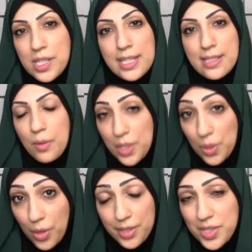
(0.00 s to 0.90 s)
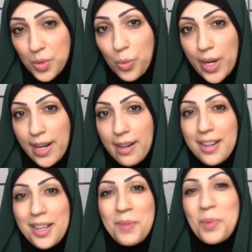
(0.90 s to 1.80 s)
let's say when you are in a school where
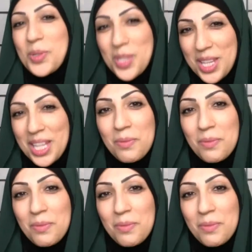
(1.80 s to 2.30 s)
most of the